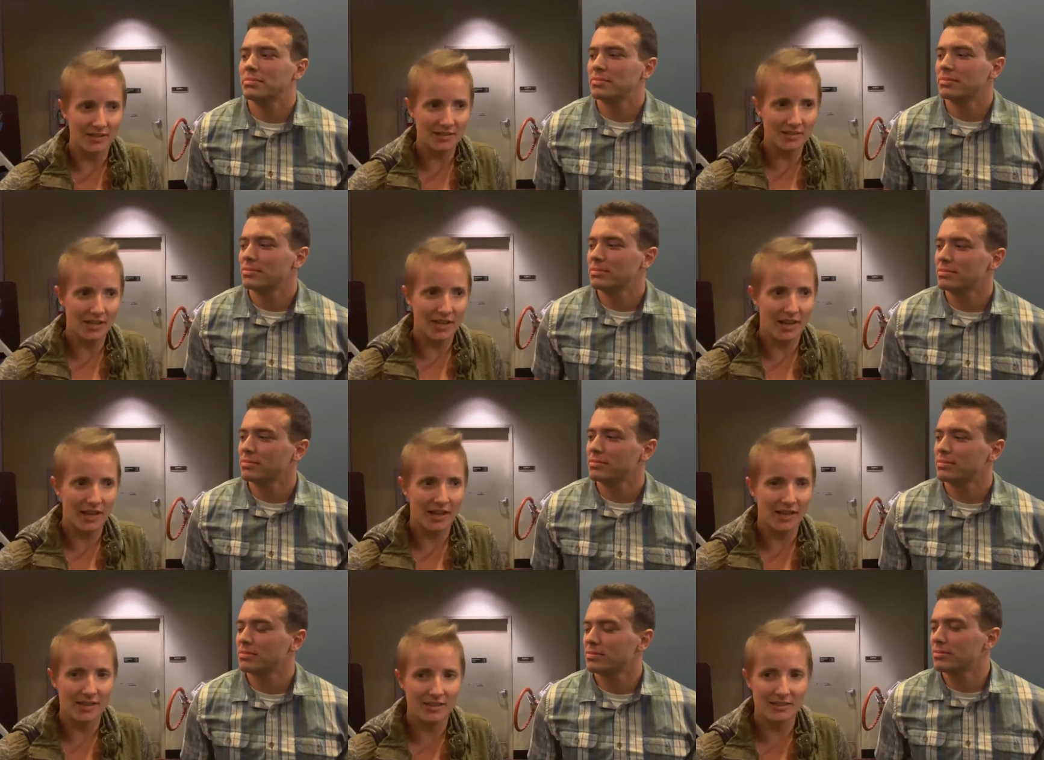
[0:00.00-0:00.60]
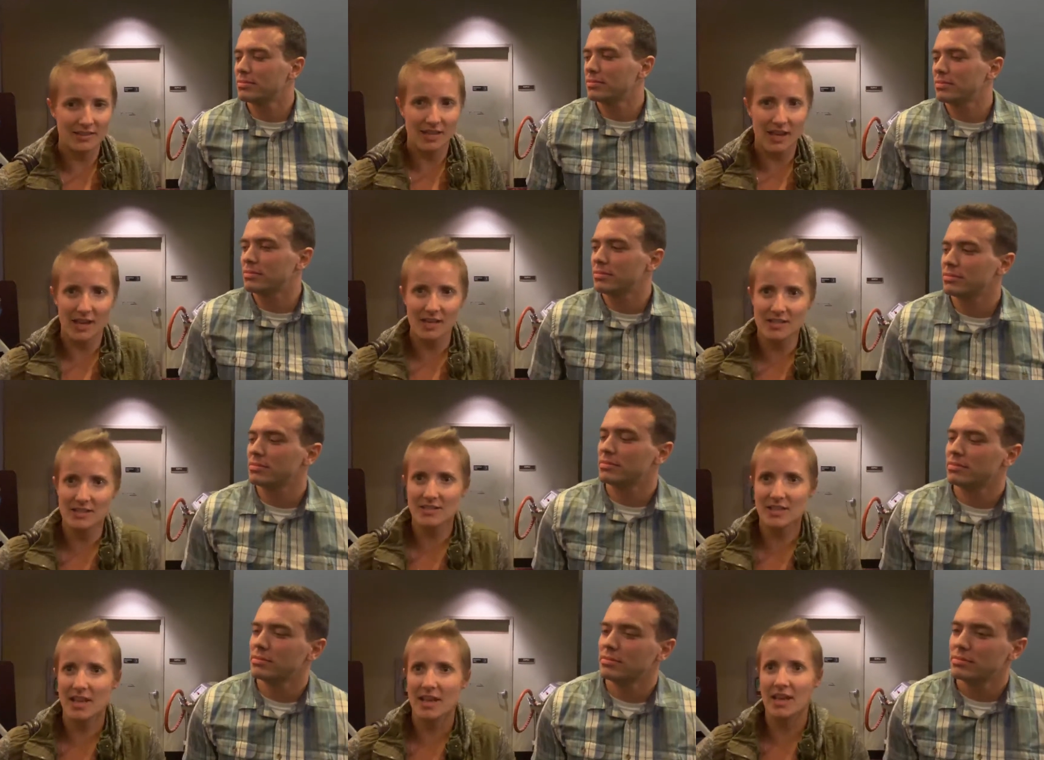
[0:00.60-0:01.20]
Speaker 1: And as
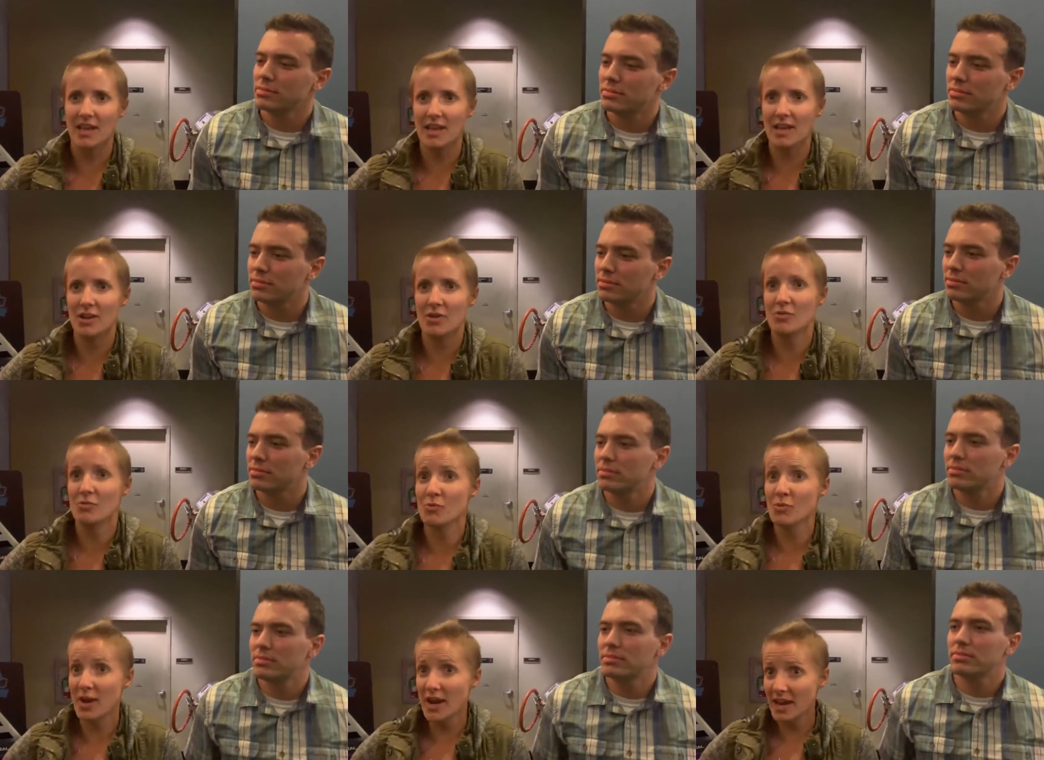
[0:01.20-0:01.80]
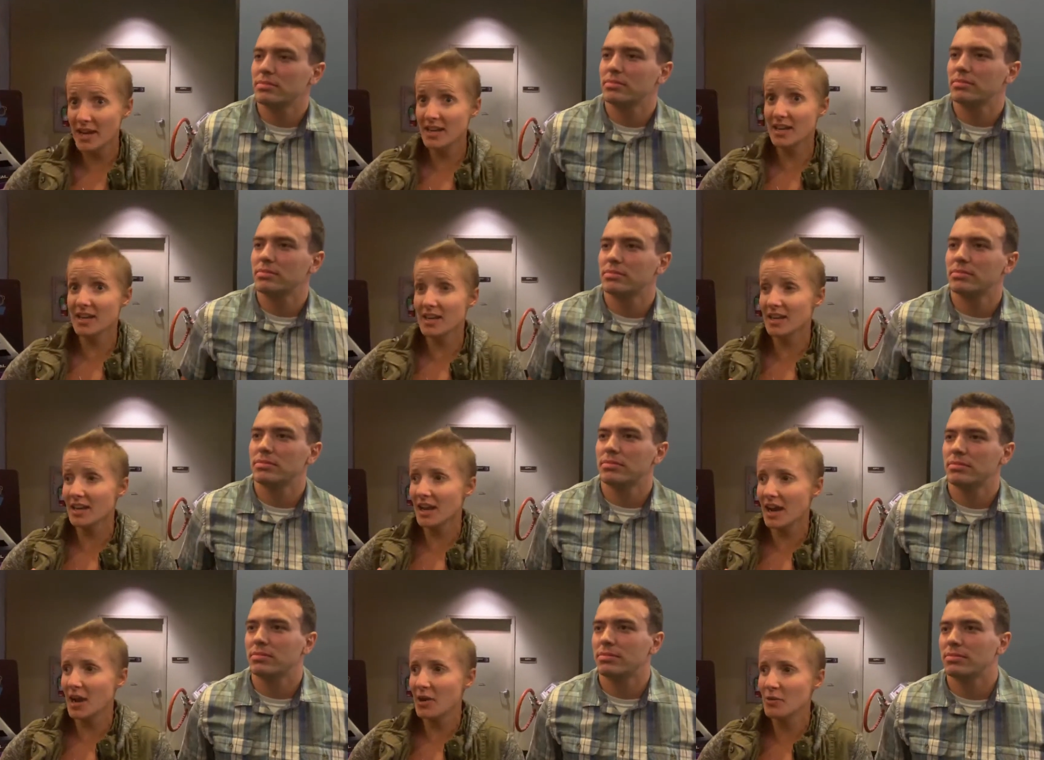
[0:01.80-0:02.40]
a rating,
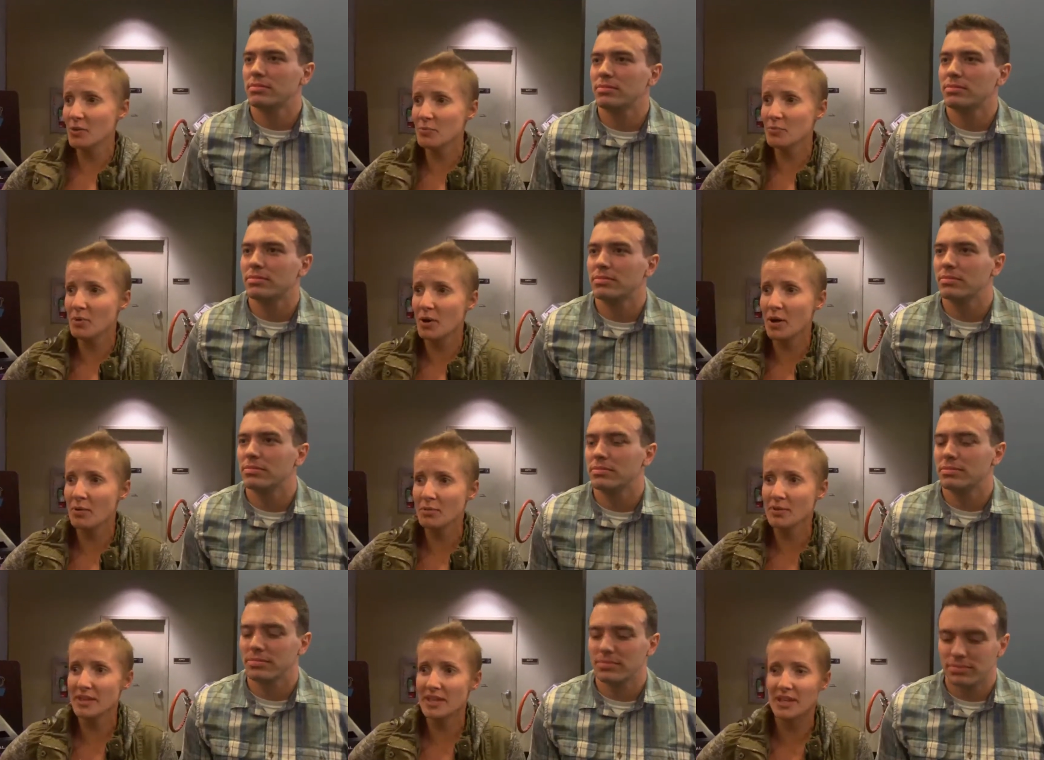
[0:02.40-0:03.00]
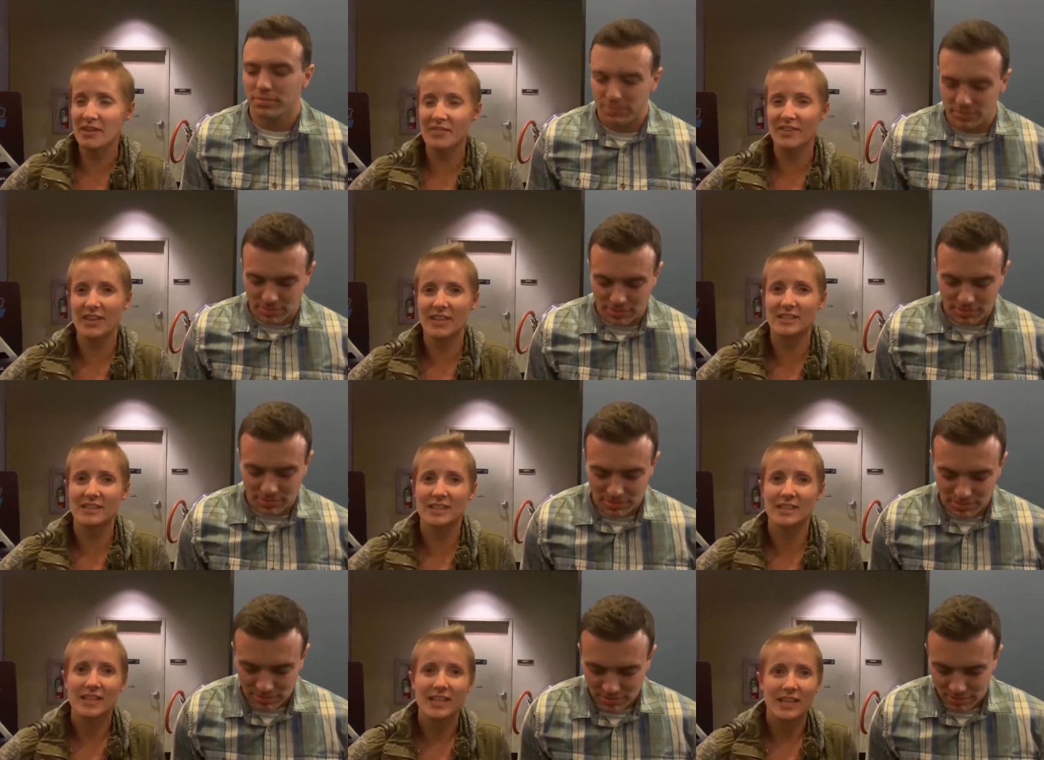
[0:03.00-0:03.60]
I would probably give it
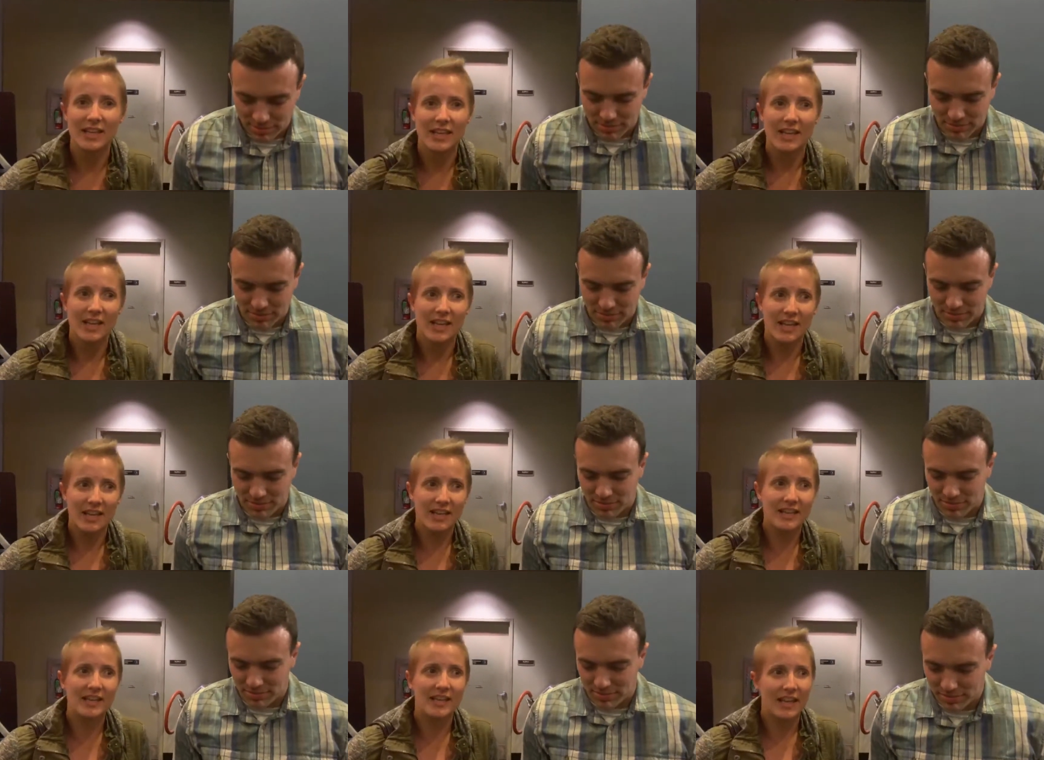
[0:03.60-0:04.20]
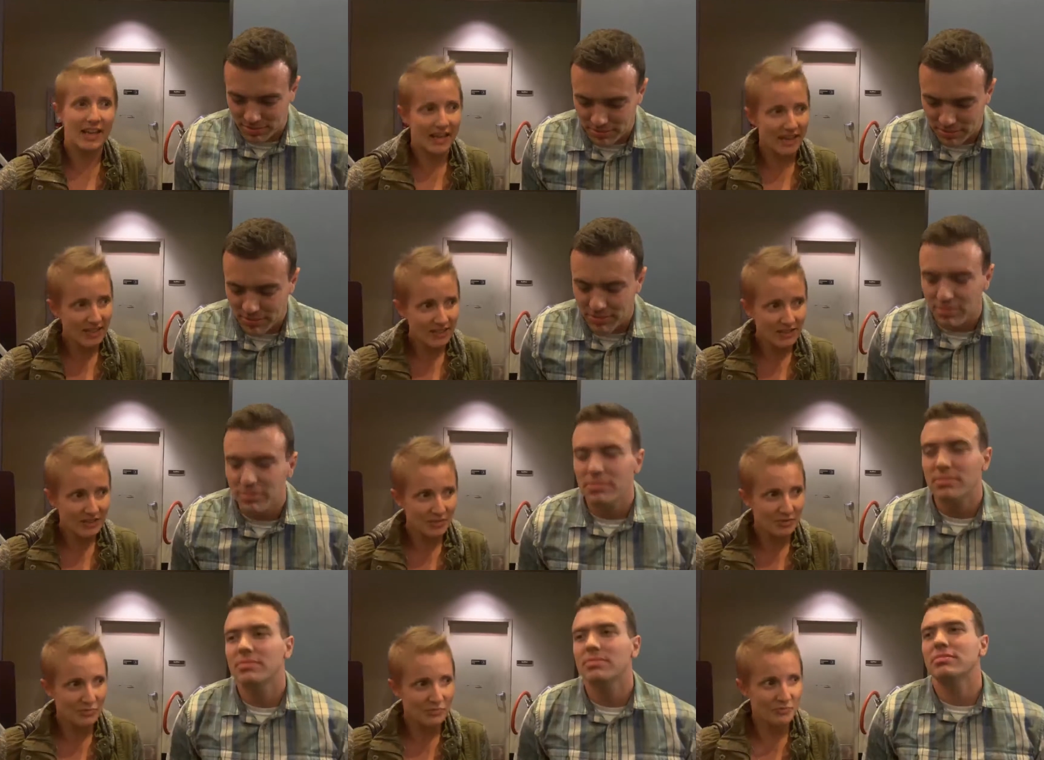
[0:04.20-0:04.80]
an eight,
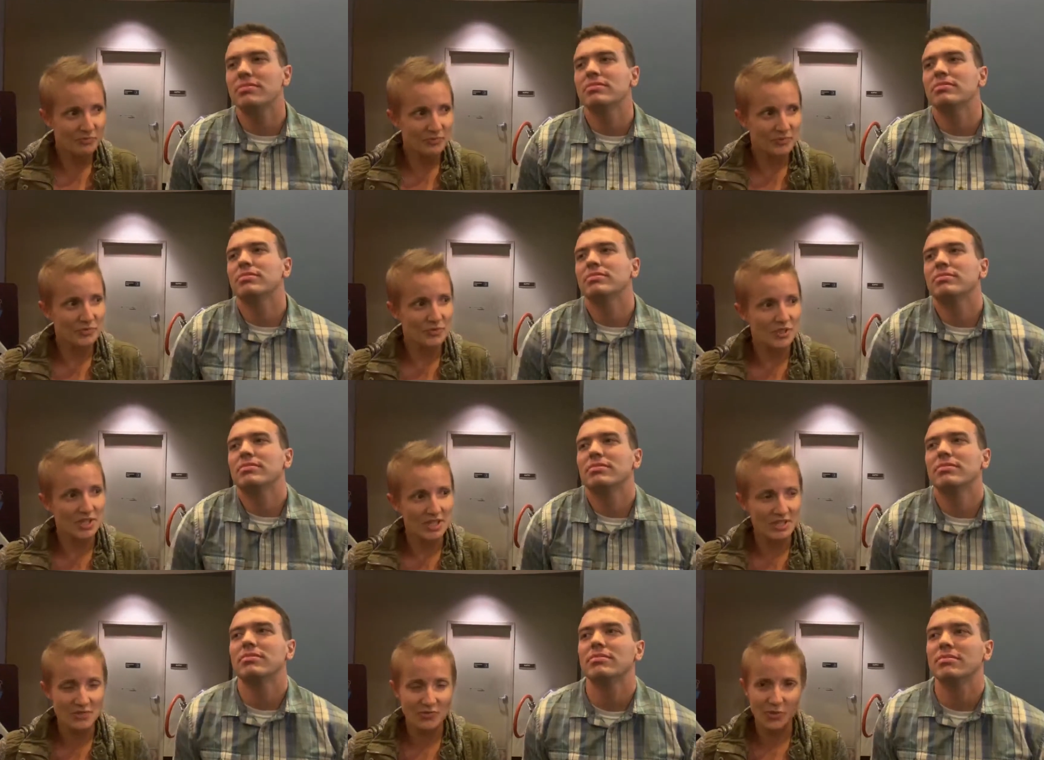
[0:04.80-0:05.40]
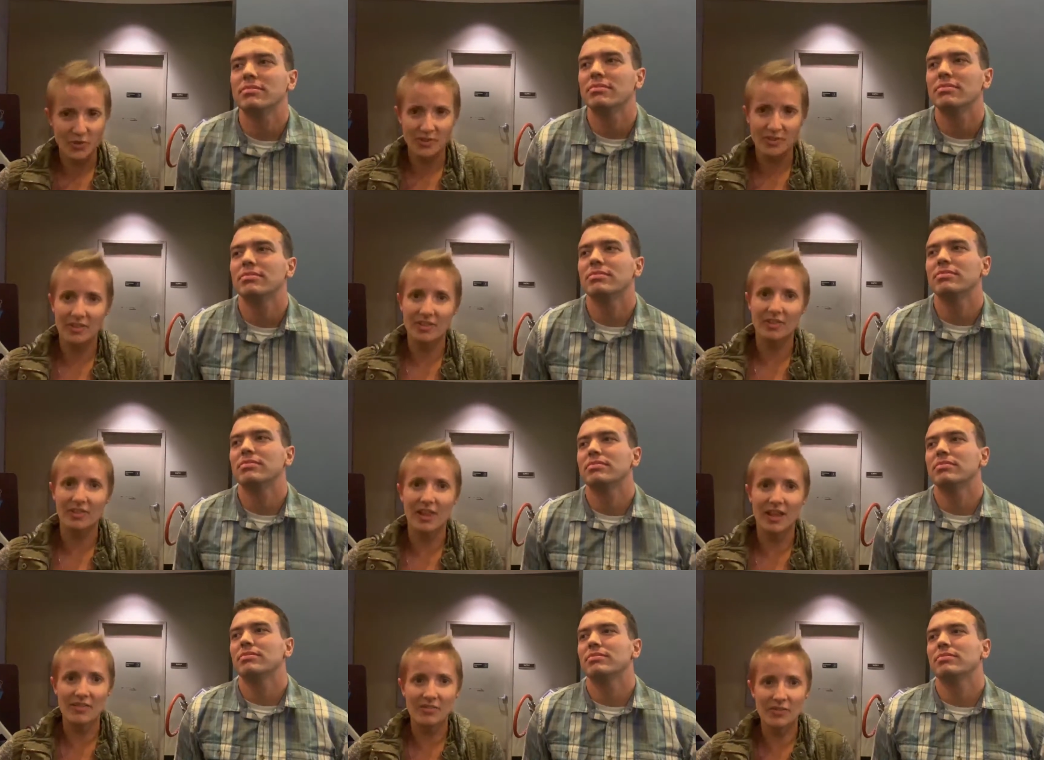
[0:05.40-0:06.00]
just okay. for the
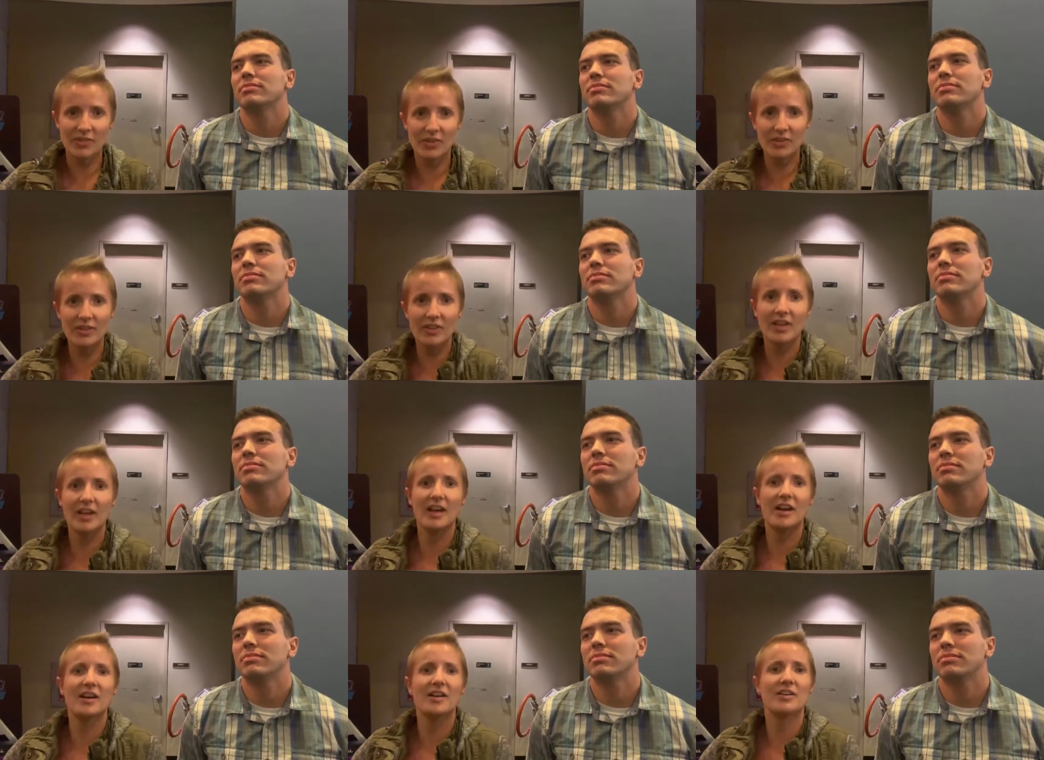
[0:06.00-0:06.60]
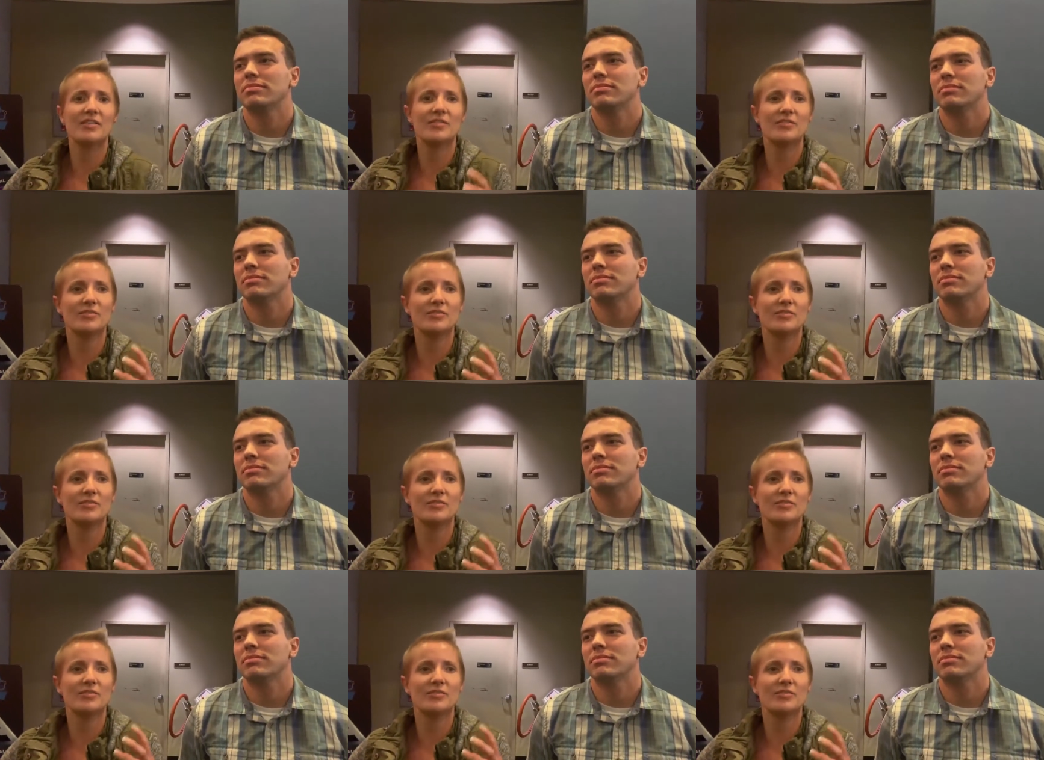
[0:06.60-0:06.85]
level of,